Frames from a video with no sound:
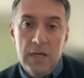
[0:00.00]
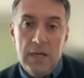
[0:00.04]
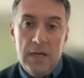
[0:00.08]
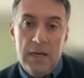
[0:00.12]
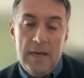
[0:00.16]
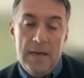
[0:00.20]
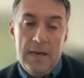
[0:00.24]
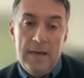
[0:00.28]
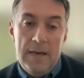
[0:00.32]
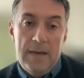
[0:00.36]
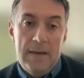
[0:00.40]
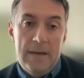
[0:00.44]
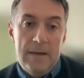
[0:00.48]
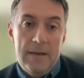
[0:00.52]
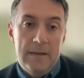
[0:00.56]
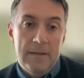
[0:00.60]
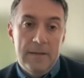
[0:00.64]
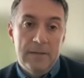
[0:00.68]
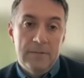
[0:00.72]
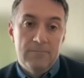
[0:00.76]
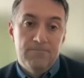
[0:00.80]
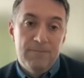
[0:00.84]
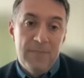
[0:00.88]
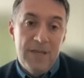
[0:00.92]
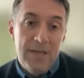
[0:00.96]

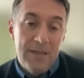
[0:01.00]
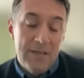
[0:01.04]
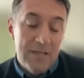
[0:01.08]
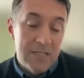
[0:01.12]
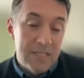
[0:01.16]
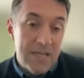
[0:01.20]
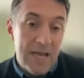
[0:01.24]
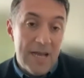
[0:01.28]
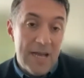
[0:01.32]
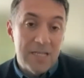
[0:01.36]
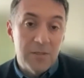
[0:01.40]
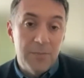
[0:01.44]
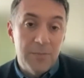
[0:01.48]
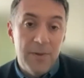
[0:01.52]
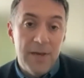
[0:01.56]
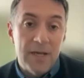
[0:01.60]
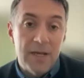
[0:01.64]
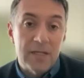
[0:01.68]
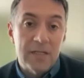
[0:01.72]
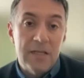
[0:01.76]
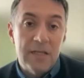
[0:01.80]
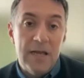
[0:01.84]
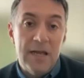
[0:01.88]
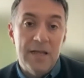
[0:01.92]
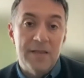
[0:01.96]
In this
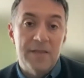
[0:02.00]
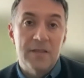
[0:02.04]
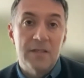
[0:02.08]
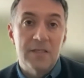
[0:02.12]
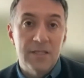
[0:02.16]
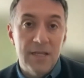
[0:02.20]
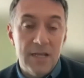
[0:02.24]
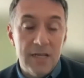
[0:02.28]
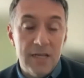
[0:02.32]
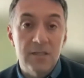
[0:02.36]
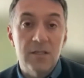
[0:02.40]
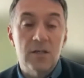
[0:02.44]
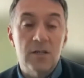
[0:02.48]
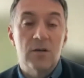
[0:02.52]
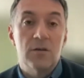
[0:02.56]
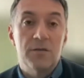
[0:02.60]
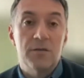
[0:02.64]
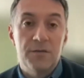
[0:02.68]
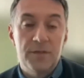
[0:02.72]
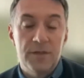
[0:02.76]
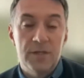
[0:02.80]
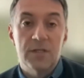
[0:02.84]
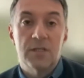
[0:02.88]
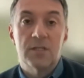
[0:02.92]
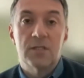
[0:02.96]
aspect, at the center
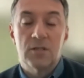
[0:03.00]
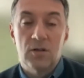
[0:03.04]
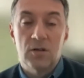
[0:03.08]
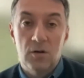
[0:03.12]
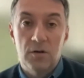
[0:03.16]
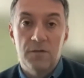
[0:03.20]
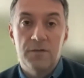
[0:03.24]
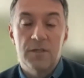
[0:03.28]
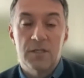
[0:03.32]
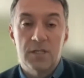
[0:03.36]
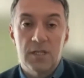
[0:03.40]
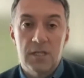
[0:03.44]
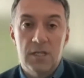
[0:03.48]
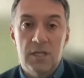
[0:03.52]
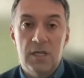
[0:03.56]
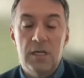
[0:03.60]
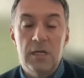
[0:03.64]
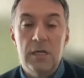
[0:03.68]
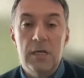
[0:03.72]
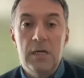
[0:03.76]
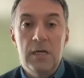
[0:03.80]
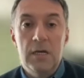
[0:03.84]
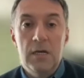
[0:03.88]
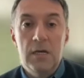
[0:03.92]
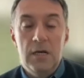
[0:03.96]
of this, obviously,
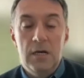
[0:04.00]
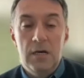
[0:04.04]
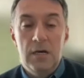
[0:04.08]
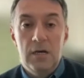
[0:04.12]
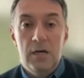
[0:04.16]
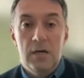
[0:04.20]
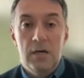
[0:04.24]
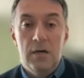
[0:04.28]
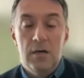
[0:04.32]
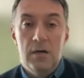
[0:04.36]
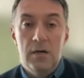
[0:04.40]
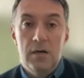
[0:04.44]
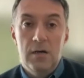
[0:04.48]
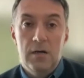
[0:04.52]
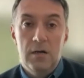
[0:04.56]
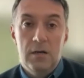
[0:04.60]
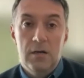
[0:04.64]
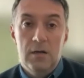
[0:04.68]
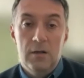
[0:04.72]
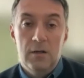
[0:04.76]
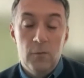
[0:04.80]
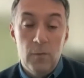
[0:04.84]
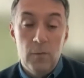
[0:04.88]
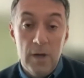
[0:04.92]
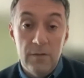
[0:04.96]

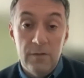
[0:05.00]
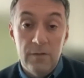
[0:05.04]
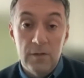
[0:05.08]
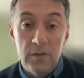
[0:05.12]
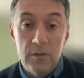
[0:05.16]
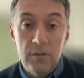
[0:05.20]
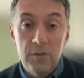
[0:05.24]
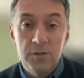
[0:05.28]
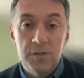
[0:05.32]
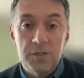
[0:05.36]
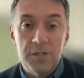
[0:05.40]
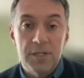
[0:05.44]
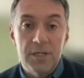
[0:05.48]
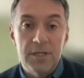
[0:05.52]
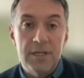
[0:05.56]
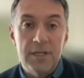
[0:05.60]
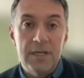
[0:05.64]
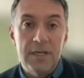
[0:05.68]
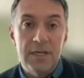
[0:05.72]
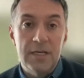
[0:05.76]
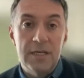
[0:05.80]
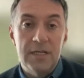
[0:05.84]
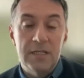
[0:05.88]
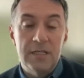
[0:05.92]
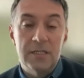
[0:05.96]
revolution
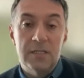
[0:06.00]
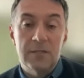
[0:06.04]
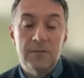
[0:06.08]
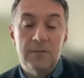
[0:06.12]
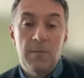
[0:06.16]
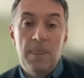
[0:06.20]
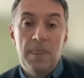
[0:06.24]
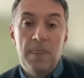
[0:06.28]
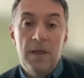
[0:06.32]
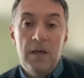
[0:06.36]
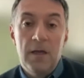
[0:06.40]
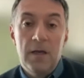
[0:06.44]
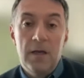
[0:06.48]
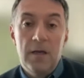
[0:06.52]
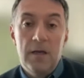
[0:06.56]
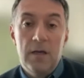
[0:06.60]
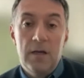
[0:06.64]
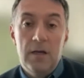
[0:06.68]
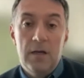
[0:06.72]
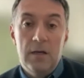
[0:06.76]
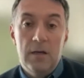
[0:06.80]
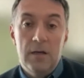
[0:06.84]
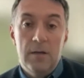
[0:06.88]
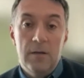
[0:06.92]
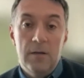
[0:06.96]
is
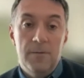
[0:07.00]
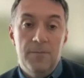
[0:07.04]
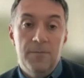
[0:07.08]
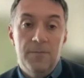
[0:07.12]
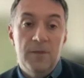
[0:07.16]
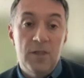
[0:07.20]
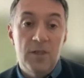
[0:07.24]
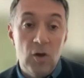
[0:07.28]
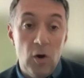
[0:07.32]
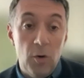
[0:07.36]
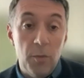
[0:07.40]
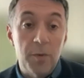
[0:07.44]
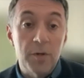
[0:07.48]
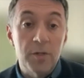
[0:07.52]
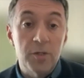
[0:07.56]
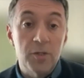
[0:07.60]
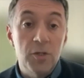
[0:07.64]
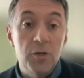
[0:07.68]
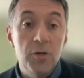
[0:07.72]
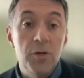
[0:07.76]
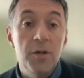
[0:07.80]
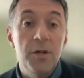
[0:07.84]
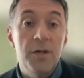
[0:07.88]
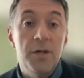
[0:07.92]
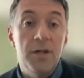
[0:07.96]
the
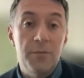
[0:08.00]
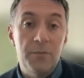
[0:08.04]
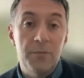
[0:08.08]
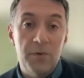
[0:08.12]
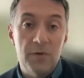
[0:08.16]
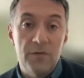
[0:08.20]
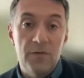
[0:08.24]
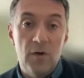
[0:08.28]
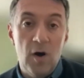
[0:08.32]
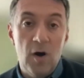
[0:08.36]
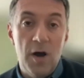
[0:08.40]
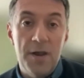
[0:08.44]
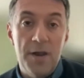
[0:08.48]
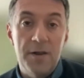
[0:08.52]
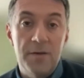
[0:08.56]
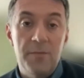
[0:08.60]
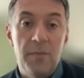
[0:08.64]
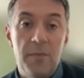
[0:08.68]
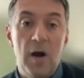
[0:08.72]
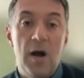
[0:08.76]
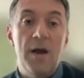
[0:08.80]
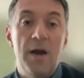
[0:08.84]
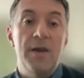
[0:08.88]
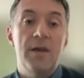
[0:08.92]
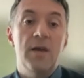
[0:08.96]
opportunity provided
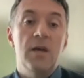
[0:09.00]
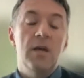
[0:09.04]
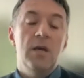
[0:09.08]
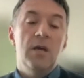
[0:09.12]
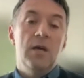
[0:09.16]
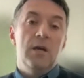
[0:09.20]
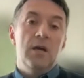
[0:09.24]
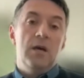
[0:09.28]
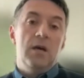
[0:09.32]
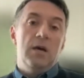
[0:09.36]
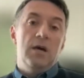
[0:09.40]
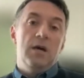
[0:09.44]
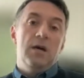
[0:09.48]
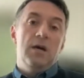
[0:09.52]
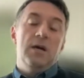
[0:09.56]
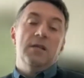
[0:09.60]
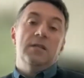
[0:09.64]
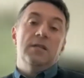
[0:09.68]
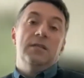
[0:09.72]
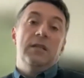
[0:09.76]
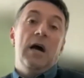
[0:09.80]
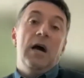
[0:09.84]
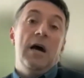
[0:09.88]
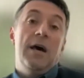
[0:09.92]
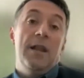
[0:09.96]
by
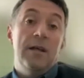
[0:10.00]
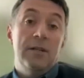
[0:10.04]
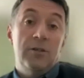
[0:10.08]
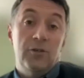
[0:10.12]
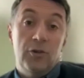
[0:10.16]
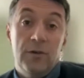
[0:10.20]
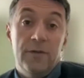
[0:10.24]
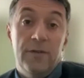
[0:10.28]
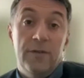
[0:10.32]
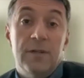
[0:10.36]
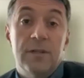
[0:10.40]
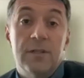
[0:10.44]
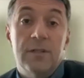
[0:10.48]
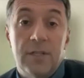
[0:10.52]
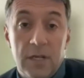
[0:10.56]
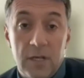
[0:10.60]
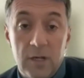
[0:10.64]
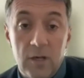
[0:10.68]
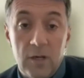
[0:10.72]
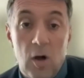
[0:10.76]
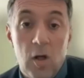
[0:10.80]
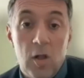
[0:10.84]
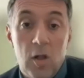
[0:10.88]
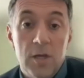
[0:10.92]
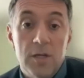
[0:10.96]
data-driven
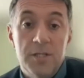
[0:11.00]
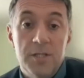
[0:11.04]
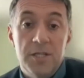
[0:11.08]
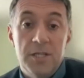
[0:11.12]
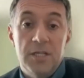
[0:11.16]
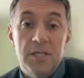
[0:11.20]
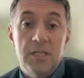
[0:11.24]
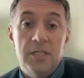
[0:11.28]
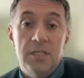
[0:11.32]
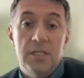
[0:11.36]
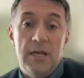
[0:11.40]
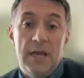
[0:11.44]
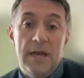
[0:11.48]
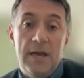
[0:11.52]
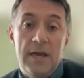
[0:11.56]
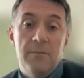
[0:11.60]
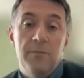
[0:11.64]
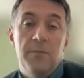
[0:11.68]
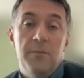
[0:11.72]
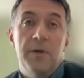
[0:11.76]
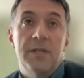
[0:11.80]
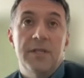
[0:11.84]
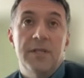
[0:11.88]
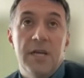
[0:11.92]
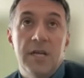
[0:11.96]
technologies
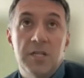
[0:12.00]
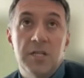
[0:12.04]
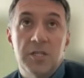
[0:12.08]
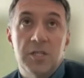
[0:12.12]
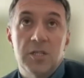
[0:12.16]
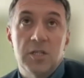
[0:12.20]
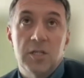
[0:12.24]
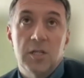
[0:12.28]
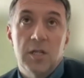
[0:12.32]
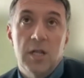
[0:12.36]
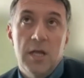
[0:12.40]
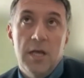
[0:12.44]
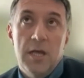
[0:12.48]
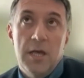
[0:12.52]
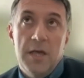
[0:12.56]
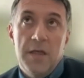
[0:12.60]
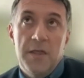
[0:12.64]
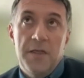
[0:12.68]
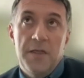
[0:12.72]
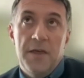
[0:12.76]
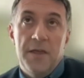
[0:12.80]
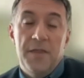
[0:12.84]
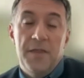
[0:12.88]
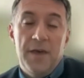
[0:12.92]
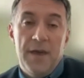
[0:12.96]
and potential
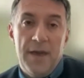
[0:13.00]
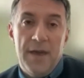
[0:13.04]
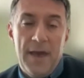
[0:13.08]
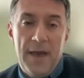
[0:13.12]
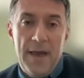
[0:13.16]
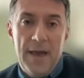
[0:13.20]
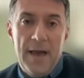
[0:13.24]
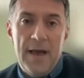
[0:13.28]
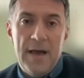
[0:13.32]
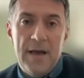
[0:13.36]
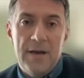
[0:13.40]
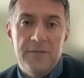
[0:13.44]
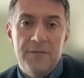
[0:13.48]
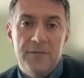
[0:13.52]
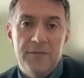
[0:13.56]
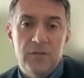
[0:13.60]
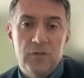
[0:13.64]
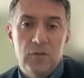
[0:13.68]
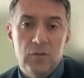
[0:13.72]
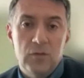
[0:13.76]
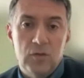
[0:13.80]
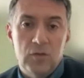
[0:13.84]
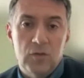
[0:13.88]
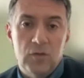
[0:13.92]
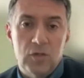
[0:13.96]
that they have
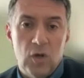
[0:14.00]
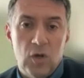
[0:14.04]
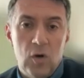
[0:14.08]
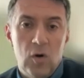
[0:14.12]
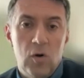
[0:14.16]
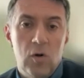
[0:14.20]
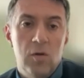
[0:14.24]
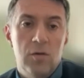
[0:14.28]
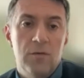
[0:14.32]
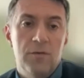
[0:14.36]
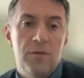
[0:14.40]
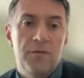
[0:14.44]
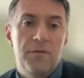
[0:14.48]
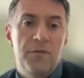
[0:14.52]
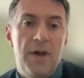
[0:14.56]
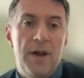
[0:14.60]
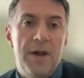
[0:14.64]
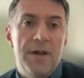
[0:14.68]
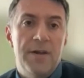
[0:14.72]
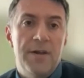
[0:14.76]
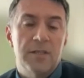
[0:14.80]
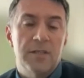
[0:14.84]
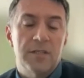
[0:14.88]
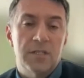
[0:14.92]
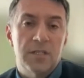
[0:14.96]
to solve
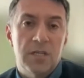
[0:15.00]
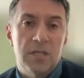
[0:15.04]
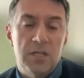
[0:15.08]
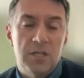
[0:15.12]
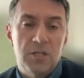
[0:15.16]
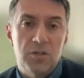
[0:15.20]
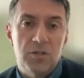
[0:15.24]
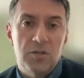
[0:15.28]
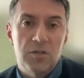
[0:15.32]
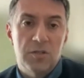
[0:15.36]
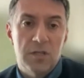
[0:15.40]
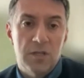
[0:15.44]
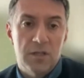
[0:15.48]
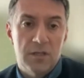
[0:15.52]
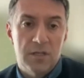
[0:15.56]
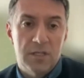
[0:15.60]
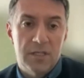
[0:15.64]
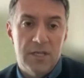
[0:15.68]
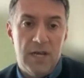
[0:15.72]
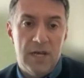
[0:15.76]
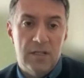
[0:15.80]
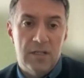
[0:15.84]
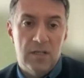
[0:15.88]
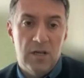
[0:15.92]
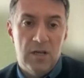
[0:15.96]
various issues in the
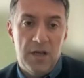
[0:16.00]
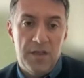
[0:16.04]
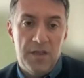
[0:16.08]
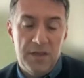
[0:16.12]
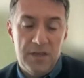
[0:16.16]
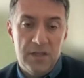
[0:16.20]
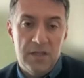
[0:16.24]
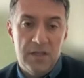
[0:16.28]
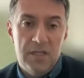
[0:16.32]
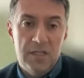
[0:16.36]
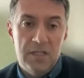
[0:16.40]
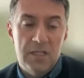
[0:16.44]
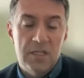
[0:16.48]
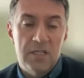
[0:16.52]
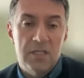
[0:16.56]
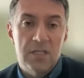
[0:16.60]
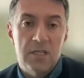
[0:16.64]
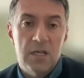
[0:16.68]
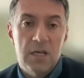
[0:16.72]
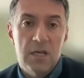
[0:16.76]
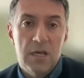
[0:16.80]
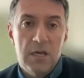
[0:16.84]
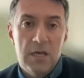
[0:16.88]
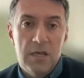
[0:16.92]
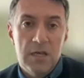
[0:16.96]
sector. I think this
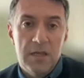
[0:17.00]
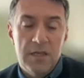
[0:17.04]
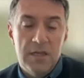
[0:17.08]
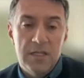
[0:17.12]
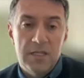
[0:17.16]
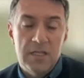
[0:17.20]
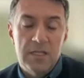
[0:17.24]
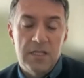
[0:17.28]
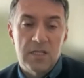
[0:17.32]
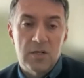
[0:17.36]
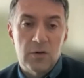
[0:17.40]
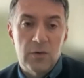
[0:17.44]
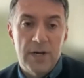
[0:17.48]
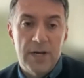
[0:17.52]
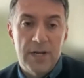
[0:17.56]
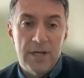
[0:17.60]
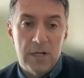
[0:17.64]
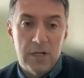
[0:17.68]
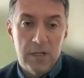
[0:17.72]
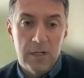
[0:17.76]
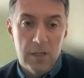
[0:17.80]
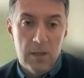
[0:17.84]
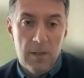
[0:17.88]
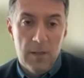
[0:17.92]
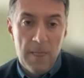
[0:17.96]
is
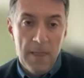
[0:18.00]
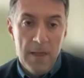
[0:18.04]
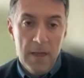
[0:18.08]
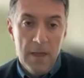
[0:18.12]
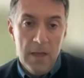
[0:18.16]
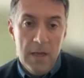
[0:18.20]
critical.